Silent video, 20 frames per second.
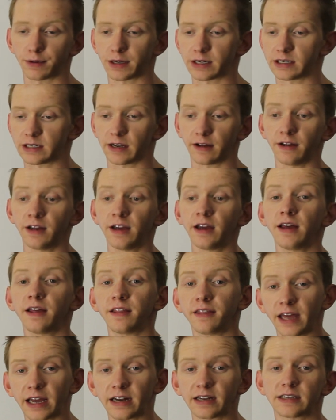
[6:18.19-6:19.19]
But yeah,
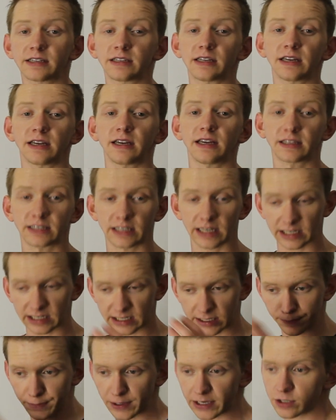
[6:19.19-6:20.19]
that is
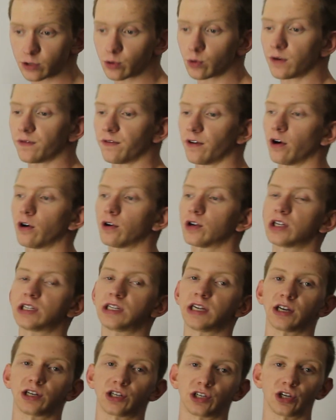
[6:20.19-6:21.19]
it's the best sort of
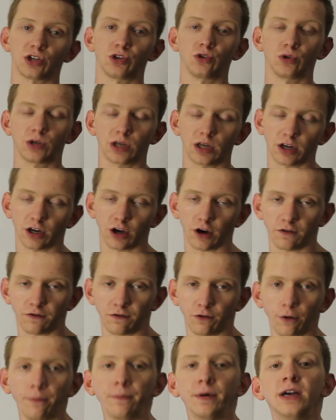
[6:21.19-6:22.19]
architecture you can go
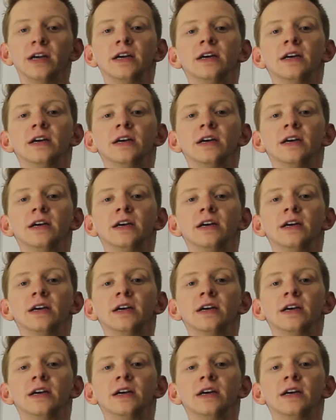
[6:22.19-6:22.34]
for.